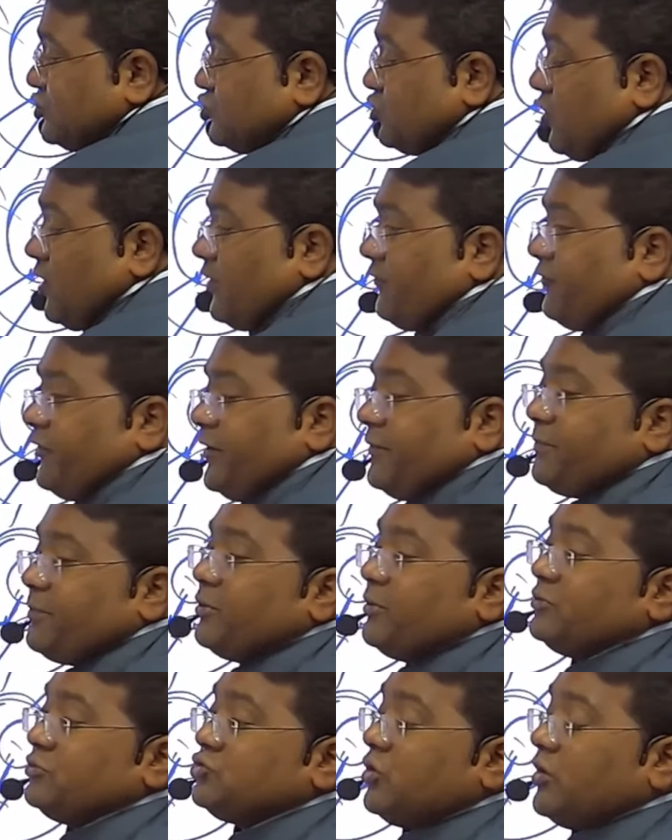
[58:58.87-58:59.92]
zone
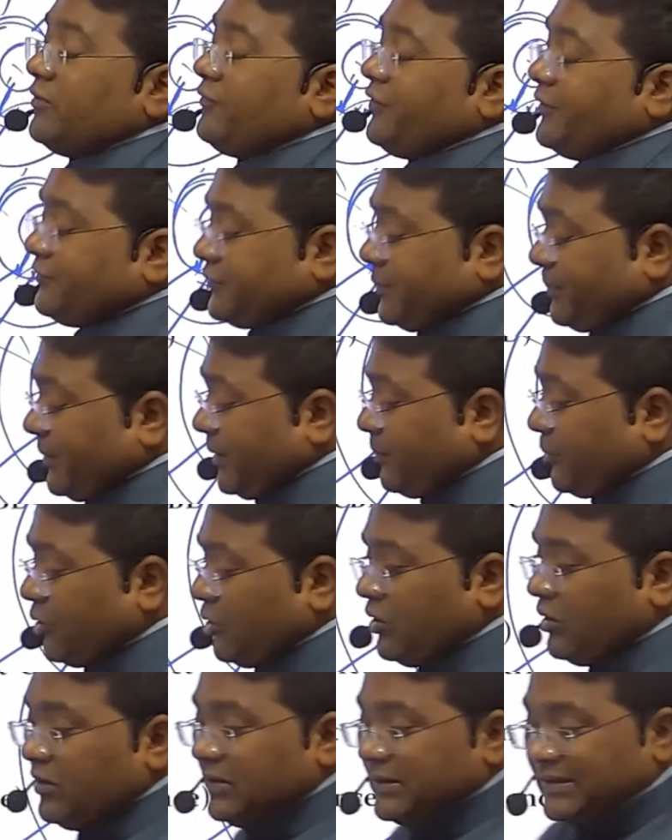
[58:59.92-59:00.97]
5th
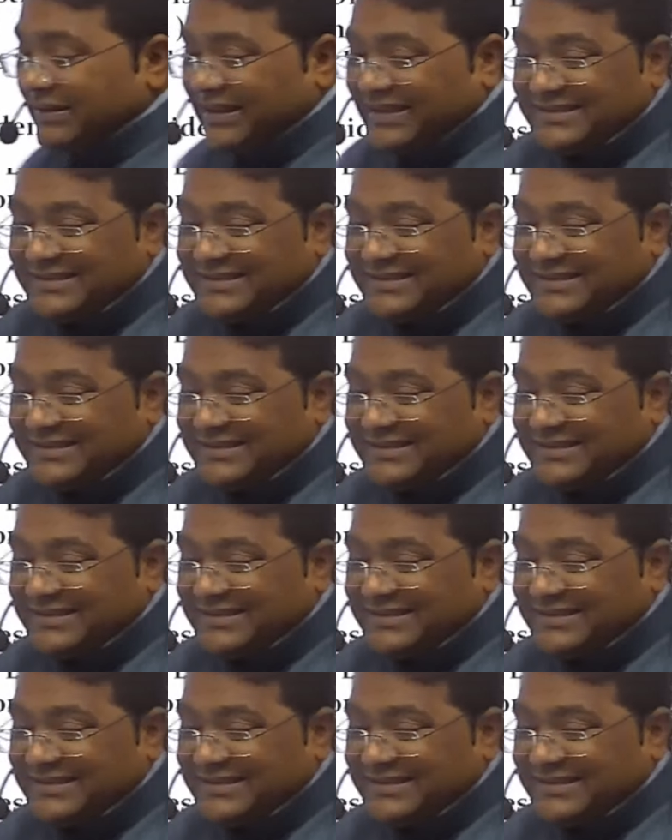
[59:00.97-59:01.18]
people, they